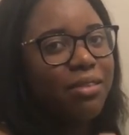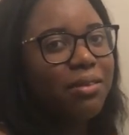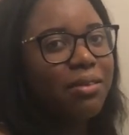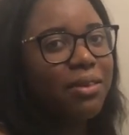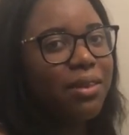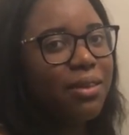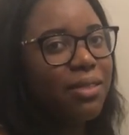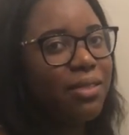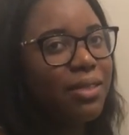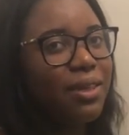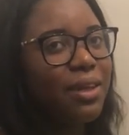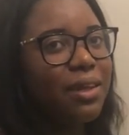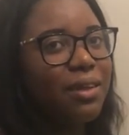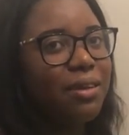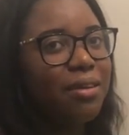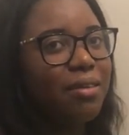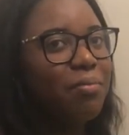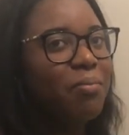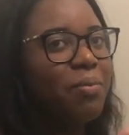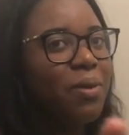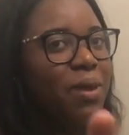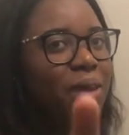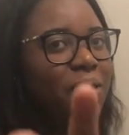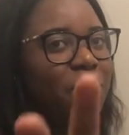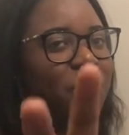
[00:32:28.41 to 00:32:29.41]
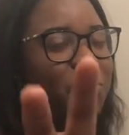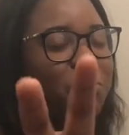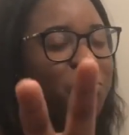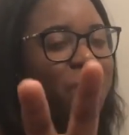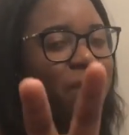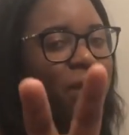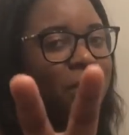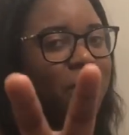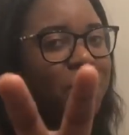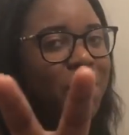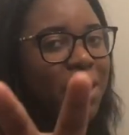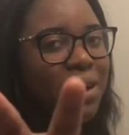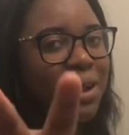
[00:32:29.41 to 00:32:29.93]
Who you think would be
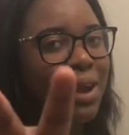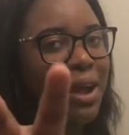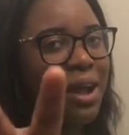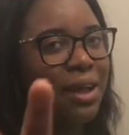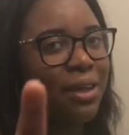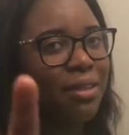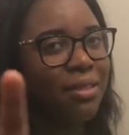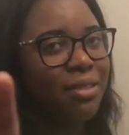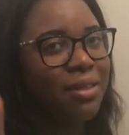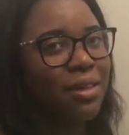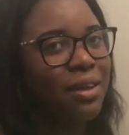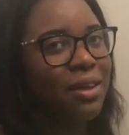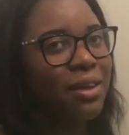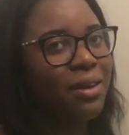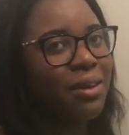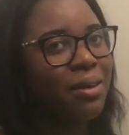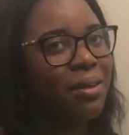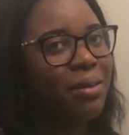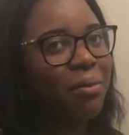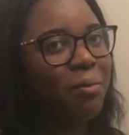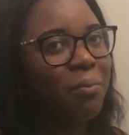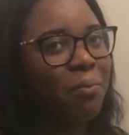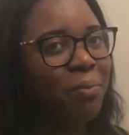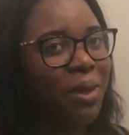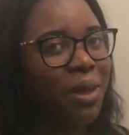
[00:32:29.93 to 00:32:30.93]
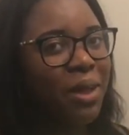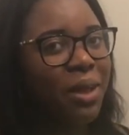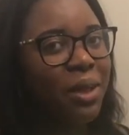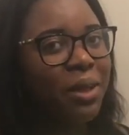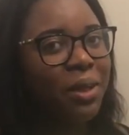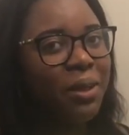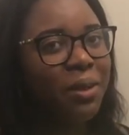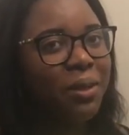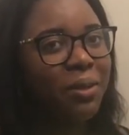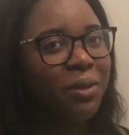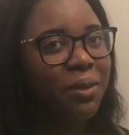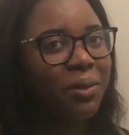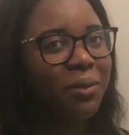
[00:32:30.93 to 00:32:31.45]
a better ice skater,
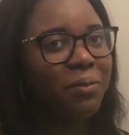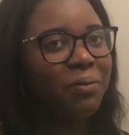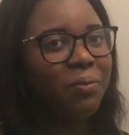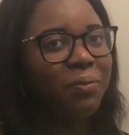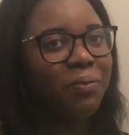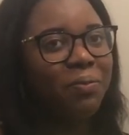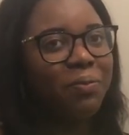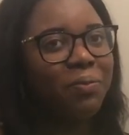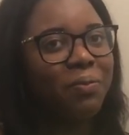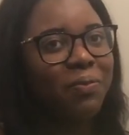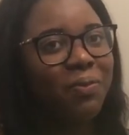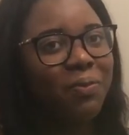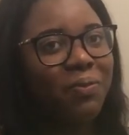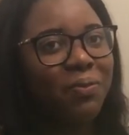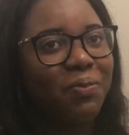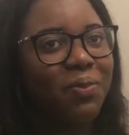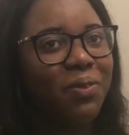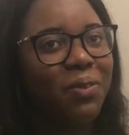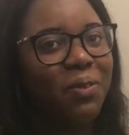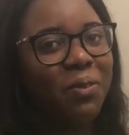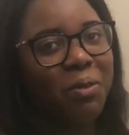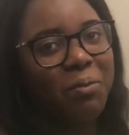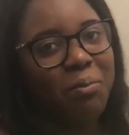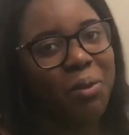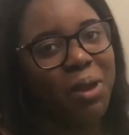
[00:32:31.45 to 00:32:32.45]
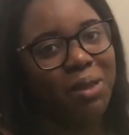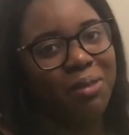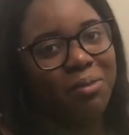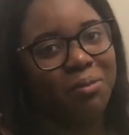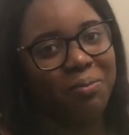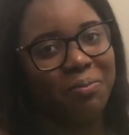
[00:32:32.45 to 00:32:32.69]
Bill or me?